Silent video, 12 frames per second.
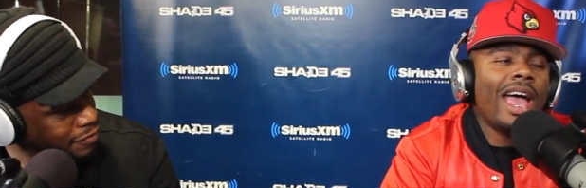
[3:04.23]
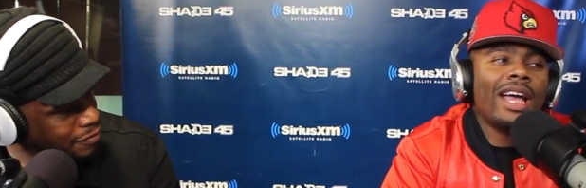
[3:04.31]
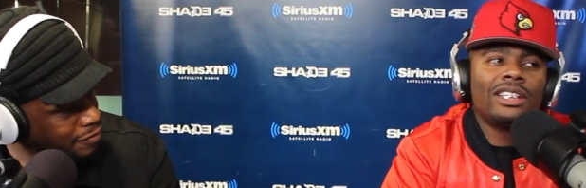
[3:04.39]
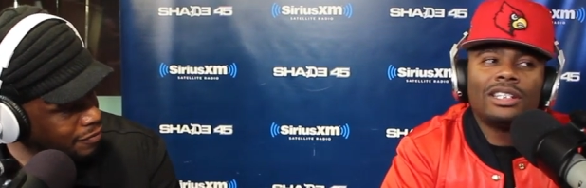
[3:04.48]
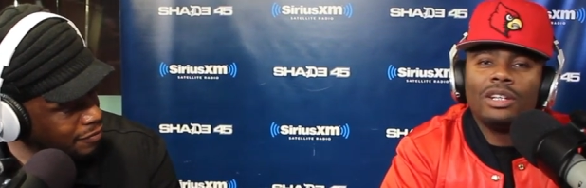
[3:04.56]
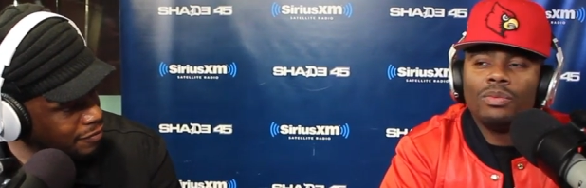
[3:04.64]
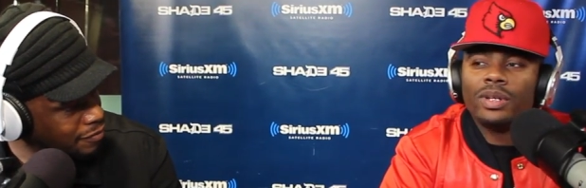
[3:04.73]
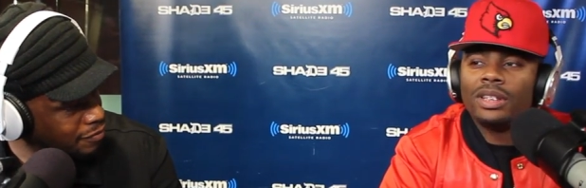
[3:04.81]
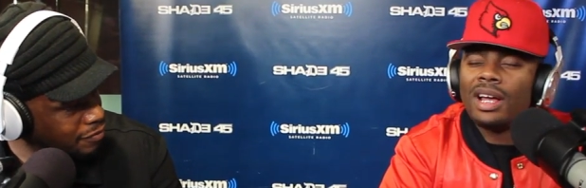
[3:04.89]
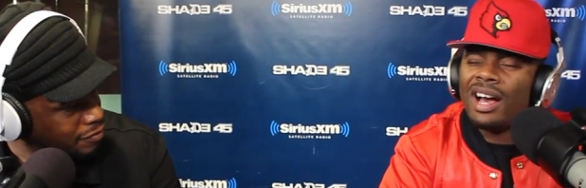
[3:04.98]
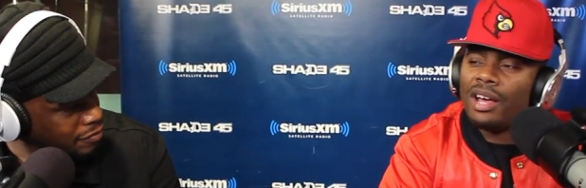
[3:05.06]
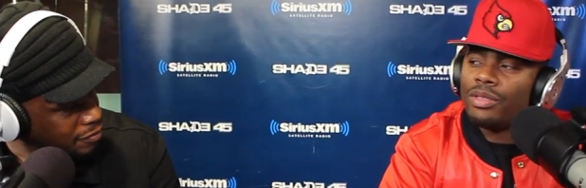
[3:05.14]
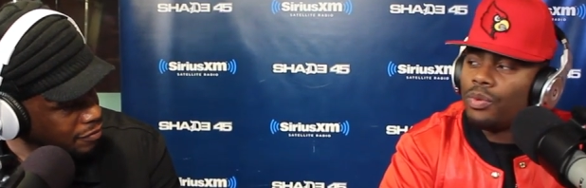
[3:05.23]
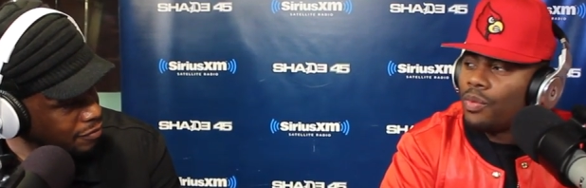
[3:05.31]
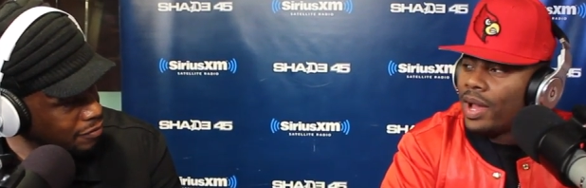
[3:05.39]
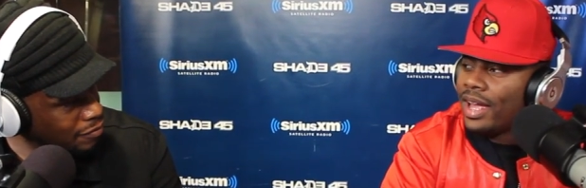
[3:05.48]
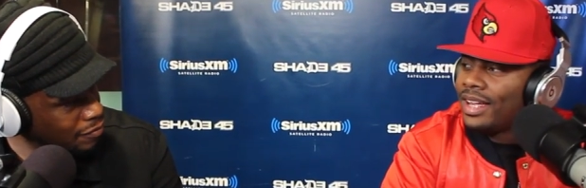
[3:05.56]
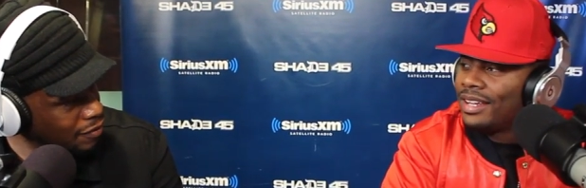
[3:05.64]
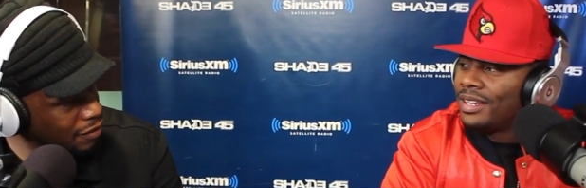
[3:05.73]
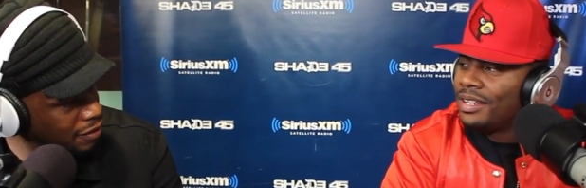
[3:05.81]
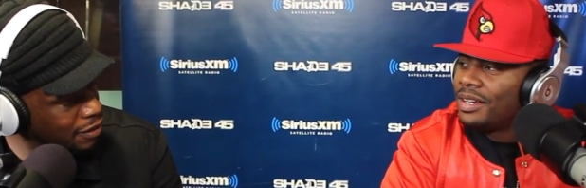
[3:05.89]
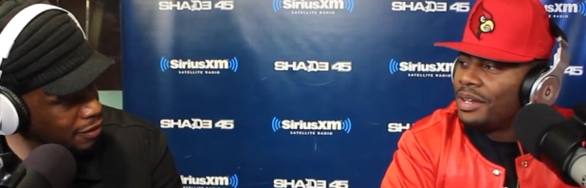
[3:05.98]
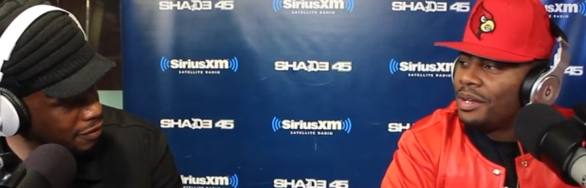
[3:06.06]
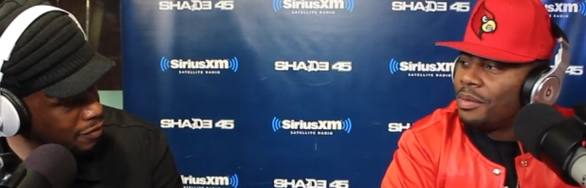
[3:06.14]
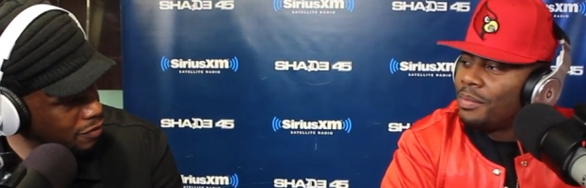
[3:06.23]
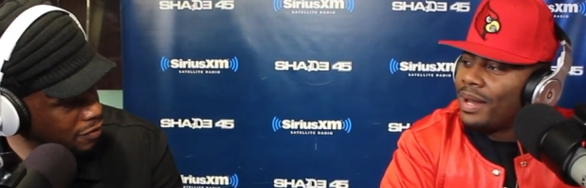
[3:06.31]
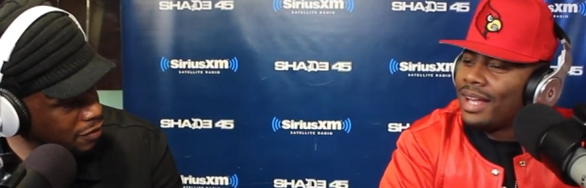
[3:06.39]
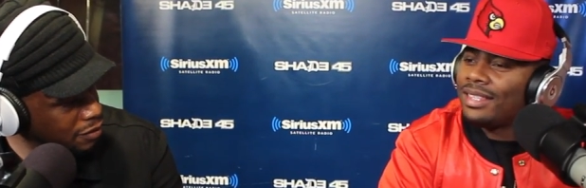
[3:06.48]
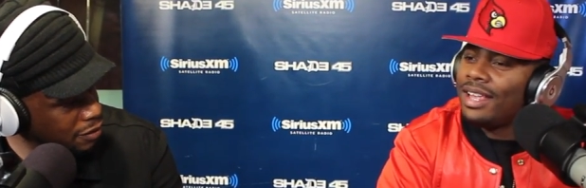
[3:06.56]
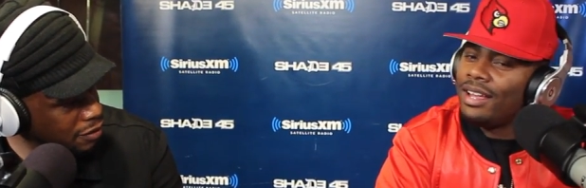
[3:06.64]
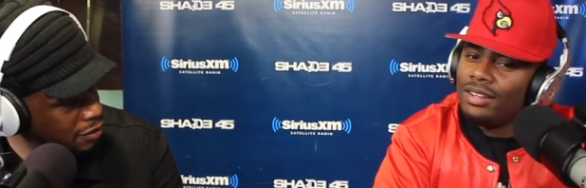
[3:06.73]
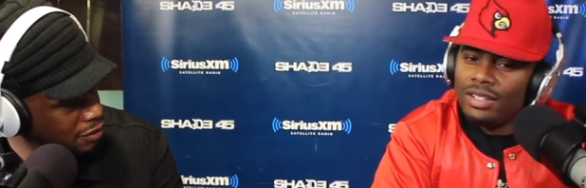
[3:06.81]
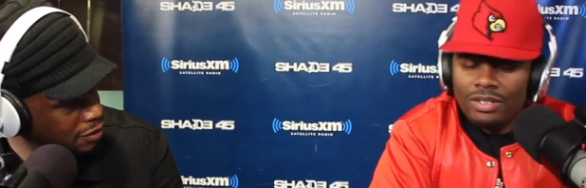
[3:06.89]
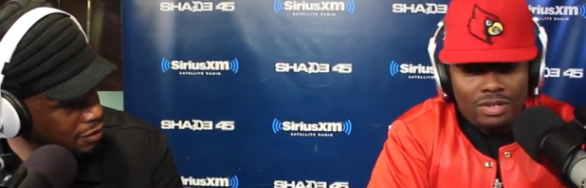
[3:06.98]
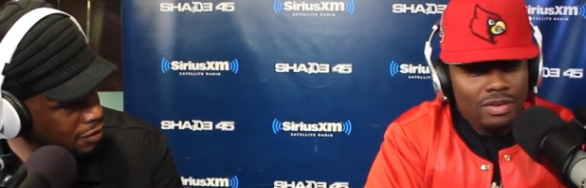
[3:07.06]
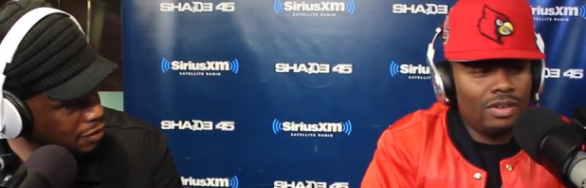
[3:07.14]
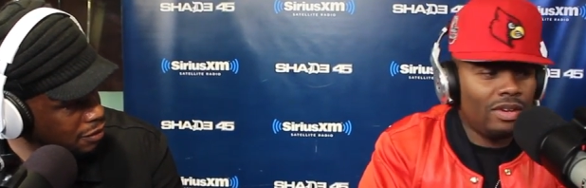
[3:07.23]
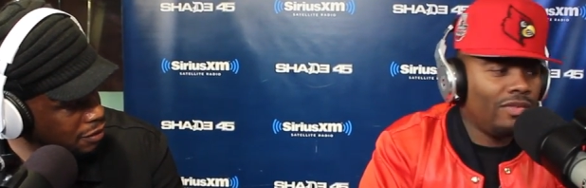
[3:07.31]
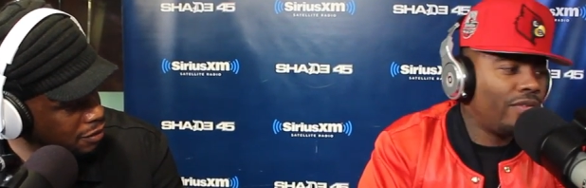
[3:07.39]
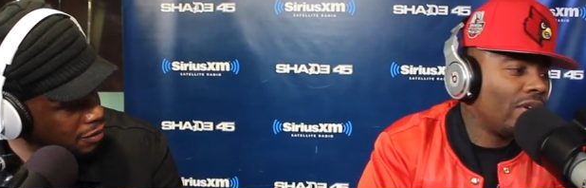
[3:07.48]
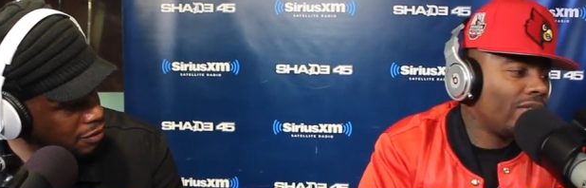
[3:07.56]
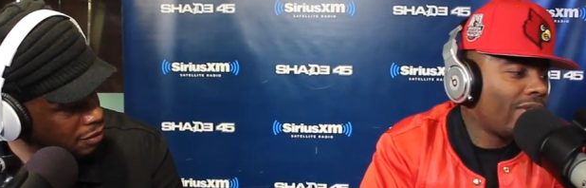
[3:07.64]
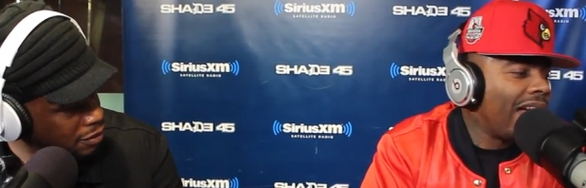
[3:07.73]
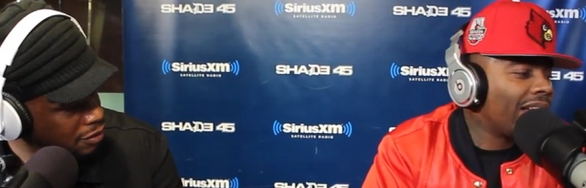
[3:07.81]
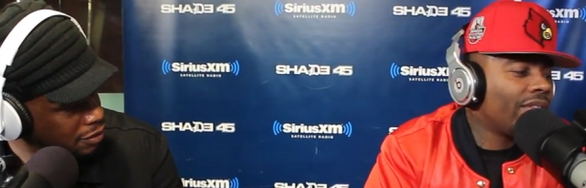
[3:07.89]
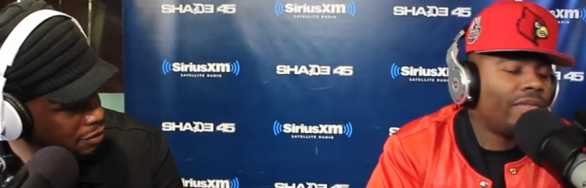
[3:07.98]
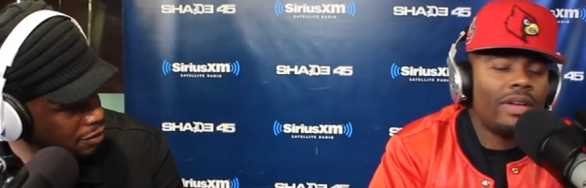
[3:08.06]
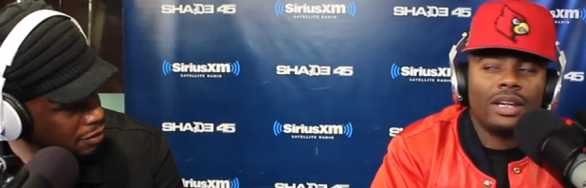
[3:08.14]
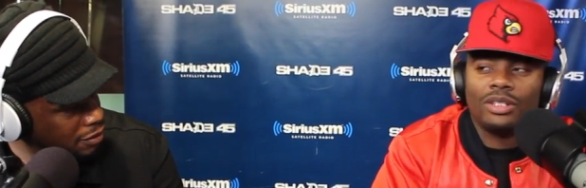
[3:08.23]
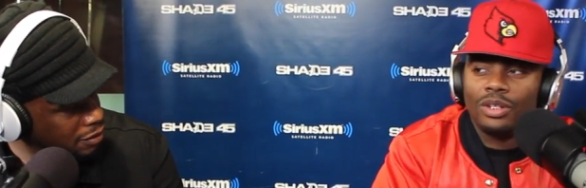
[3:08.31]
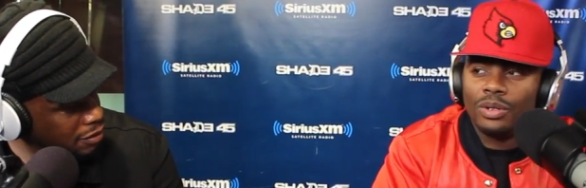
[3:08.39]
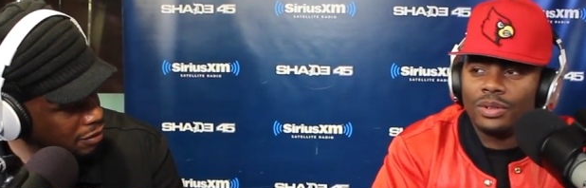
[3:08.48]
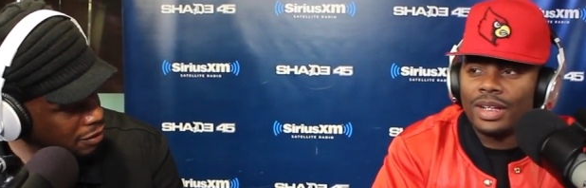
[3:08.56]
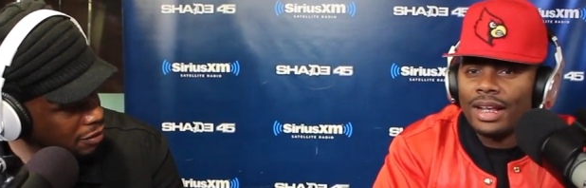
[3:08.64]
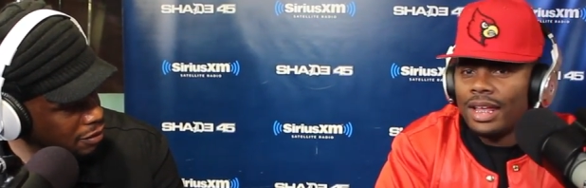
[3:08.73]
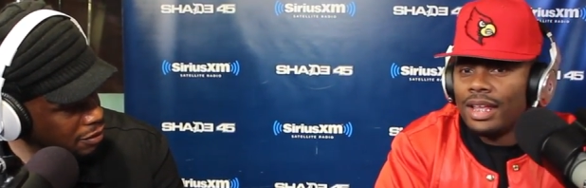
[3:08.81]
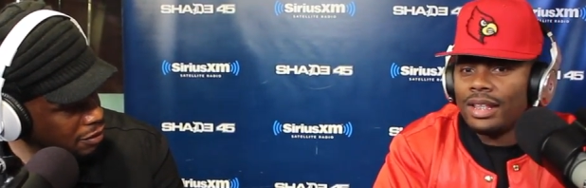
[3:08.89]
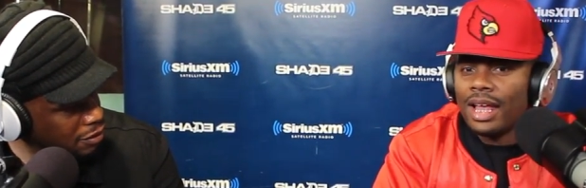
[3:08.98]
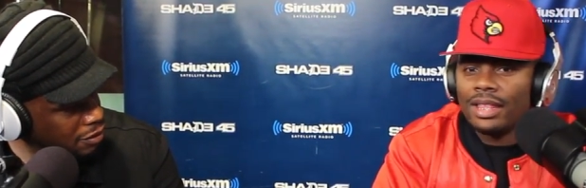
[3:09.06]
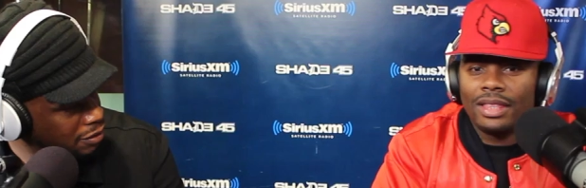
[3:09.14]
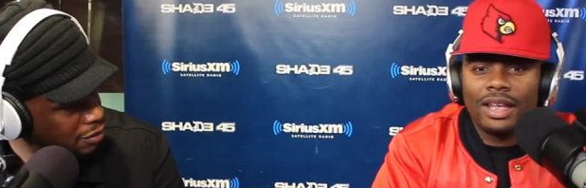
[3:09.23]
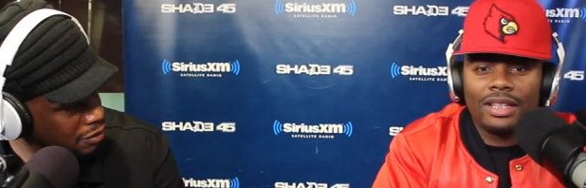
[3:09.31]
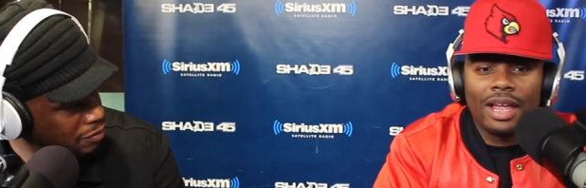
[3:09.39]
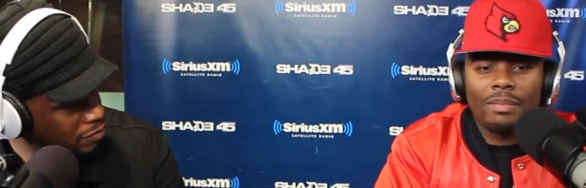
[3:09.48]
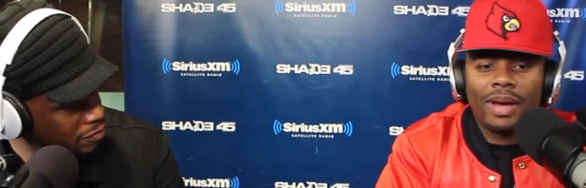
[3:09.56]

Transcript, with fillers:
Speaker 1: it actually went the other way. But I think for the Rockefeller dudes, I think